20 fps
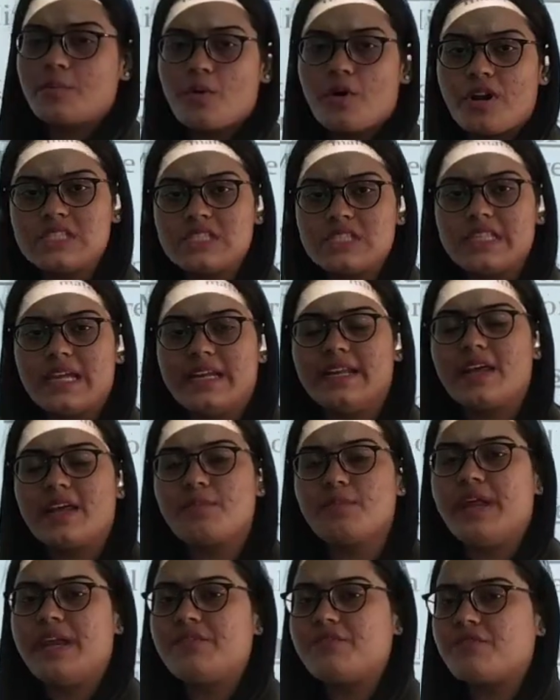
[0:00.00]
products that are
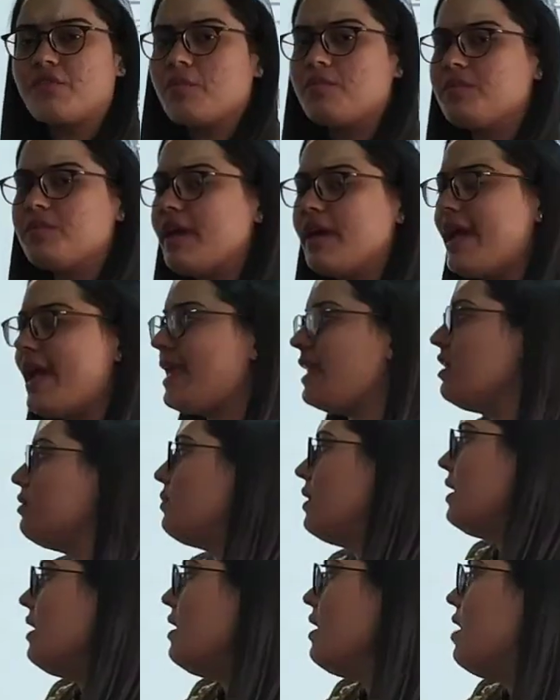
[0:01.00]
made from the animal